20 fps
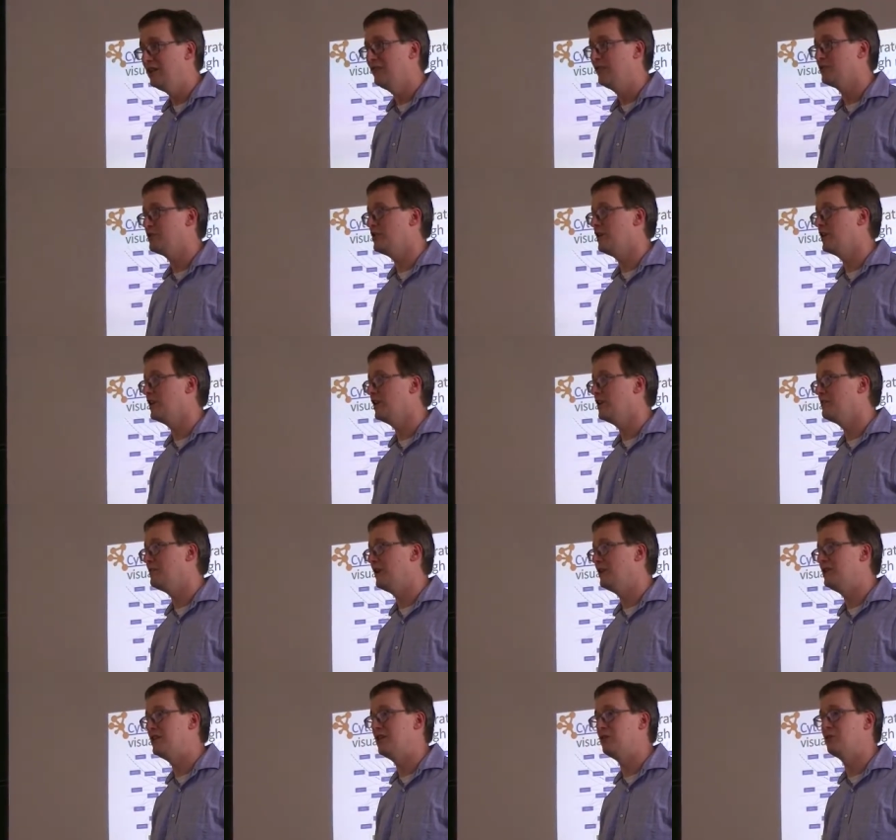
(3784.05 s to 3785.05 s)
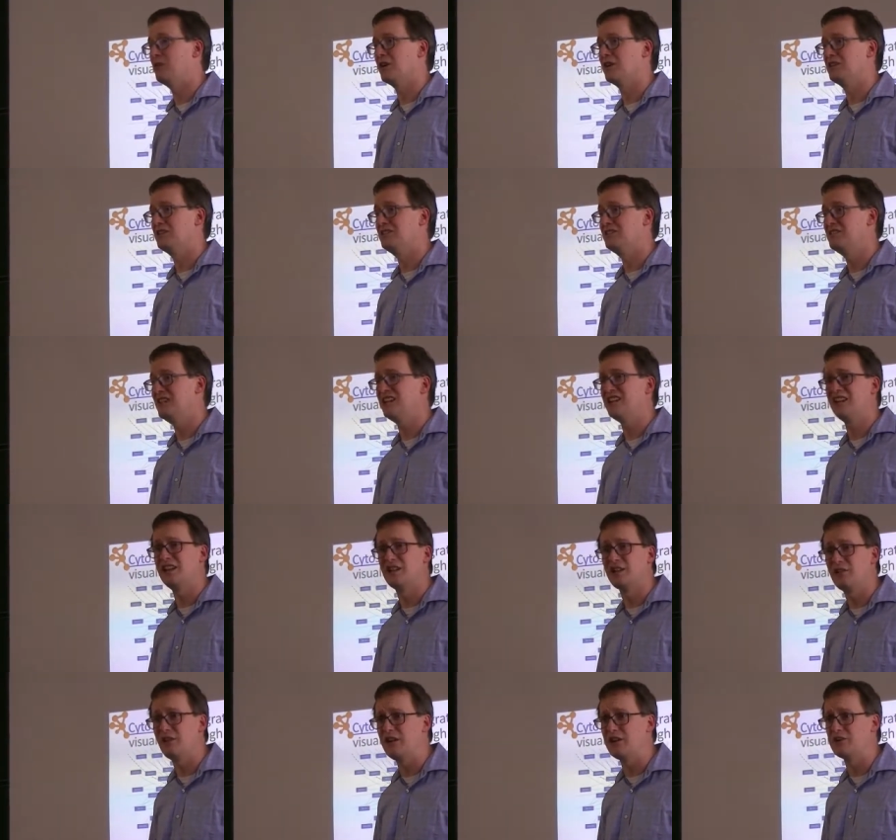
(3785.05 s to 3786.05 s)
if you're talking about network data
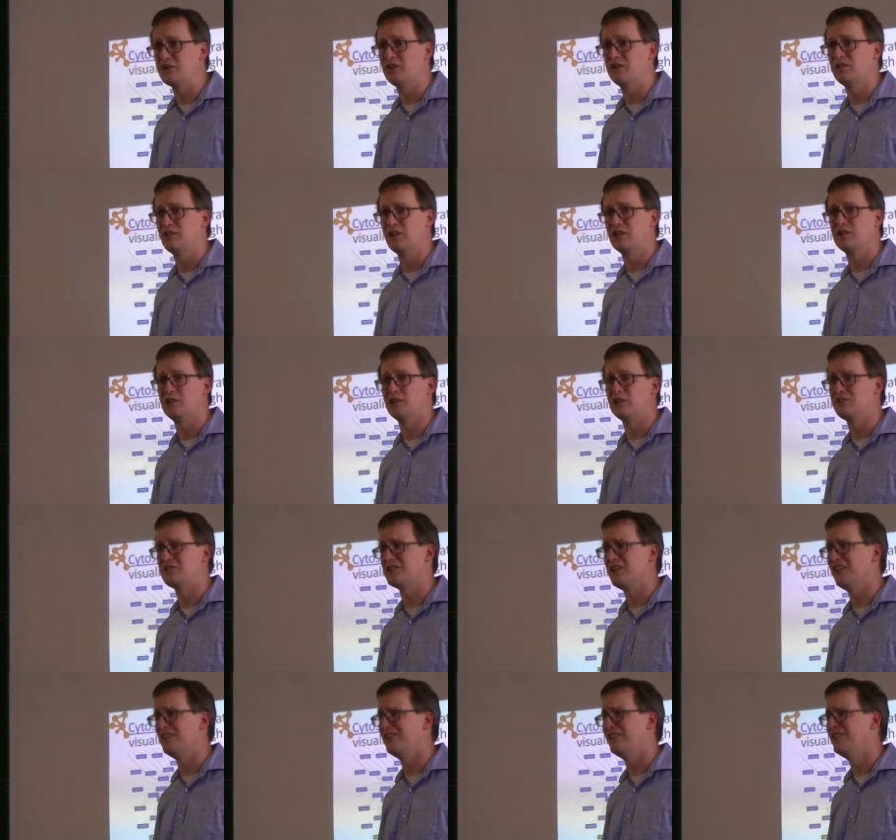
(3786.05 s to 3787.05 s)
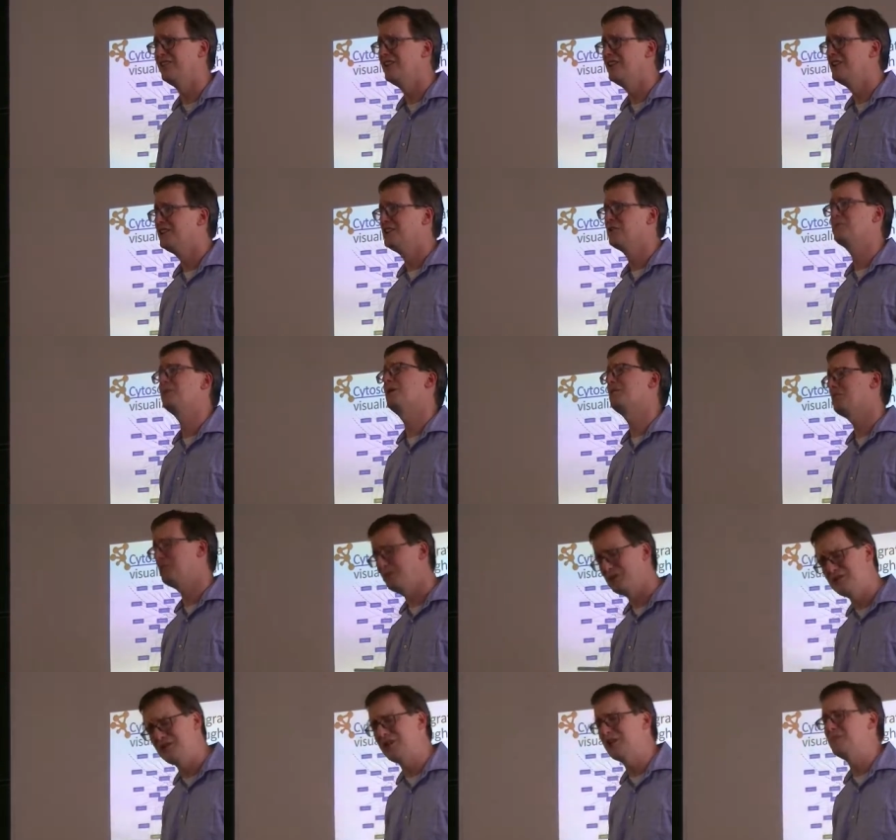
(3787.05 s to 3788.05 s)
integration on a large scale, you're
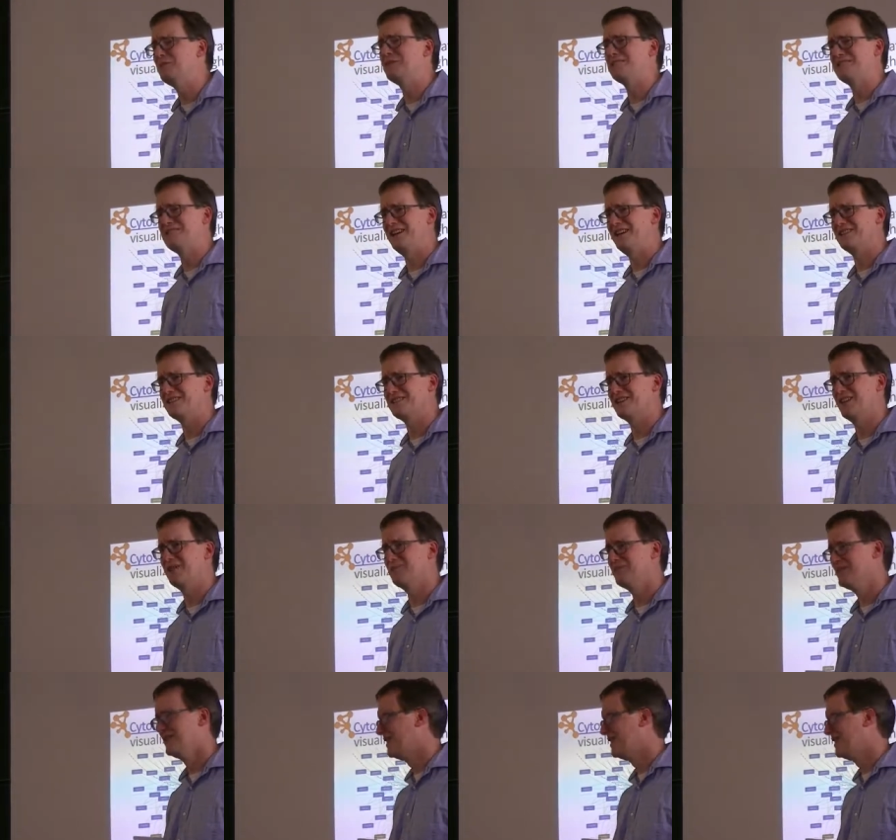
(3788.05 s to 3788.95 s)
probably talking about Cytoscape.